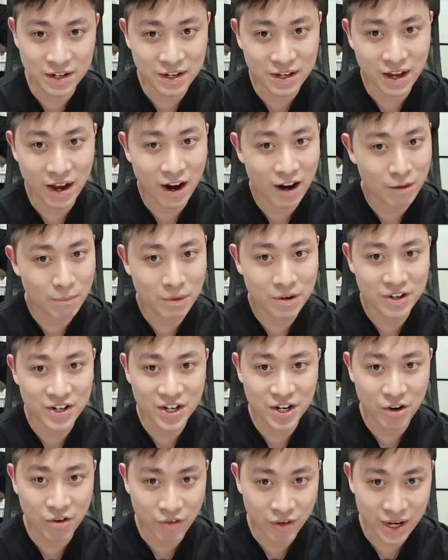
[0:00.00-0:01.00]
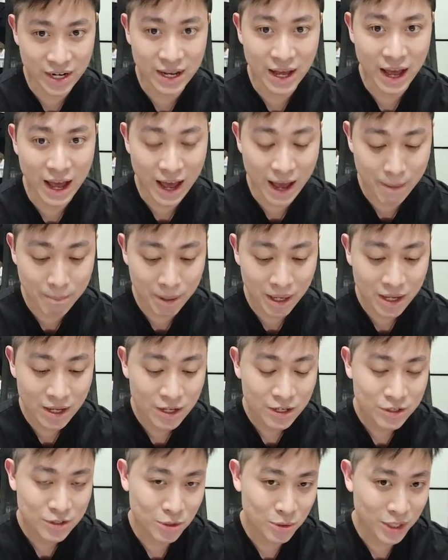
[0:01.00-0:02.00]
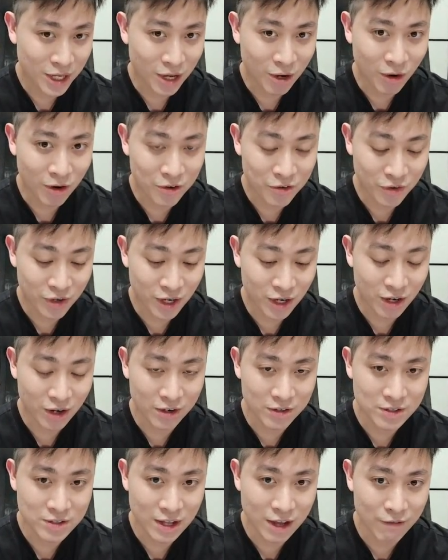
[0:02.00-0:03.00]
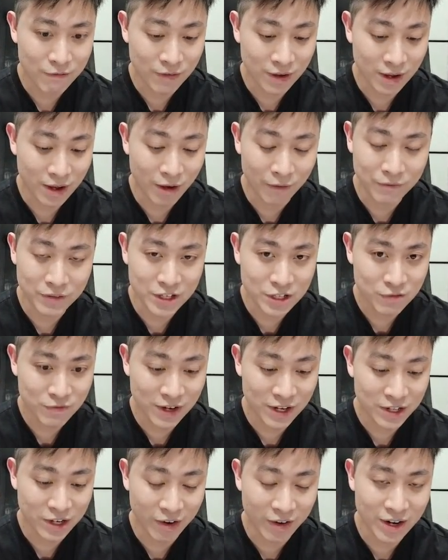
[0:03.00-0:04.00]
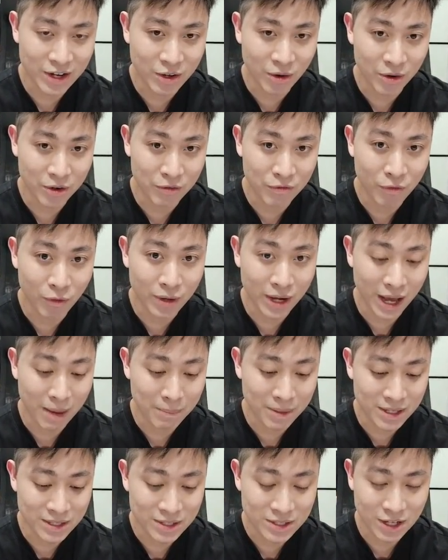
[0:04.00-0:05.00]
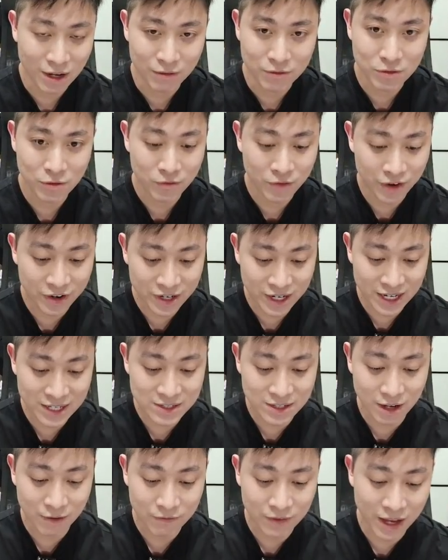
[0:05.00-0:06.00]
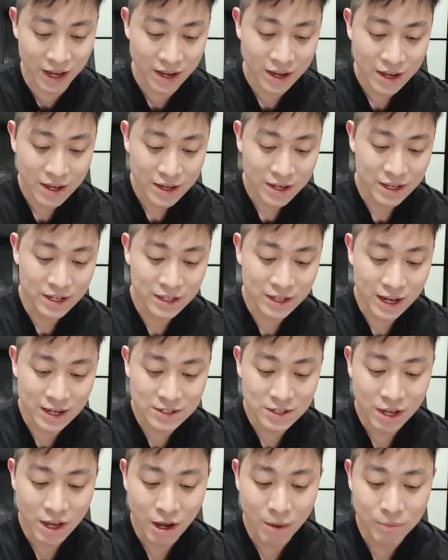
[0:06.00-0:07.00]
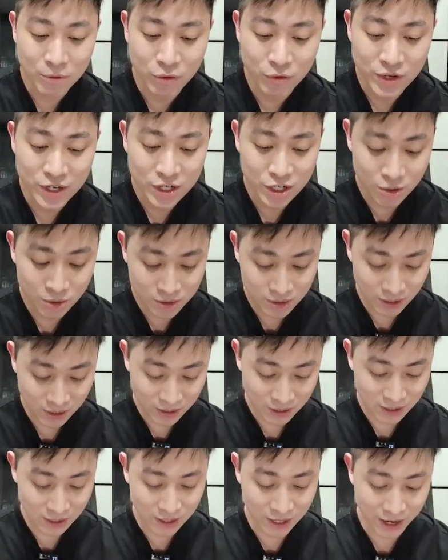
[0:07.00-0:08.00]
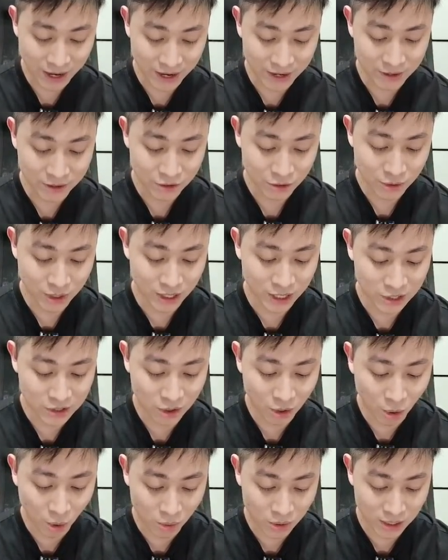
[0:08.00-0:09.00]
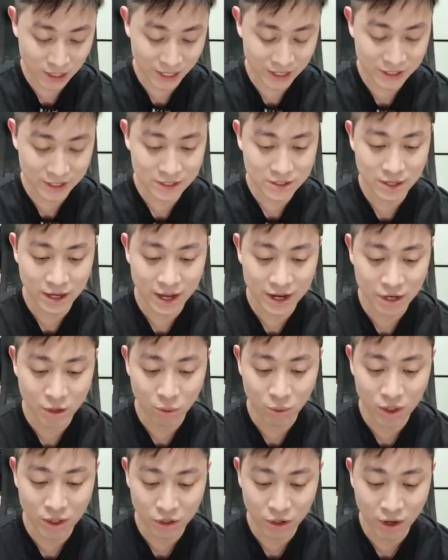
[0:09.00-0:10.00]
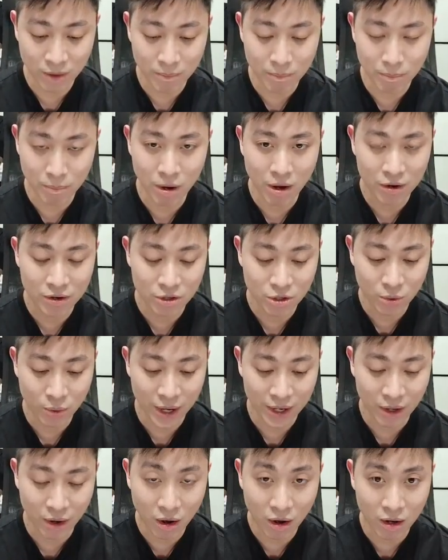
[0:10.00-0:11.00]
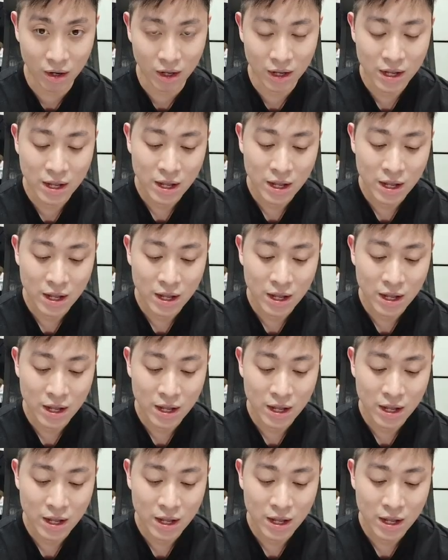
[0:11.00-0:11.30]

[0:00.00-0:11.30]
the Armoury Crate app. So you can control a lot of stuff of this fan directly on the phone app itself. So very nice stuff there. It does help to reduce the heat, and you can actually hold it like this and it will not block you at all.